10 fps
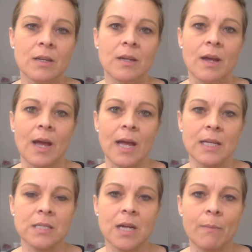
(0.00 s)

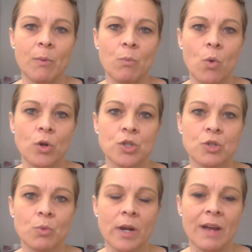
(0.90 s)
and come and
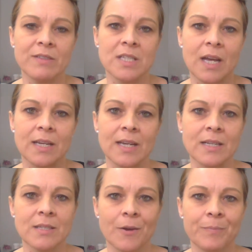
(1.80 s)
watch what I have to say next time.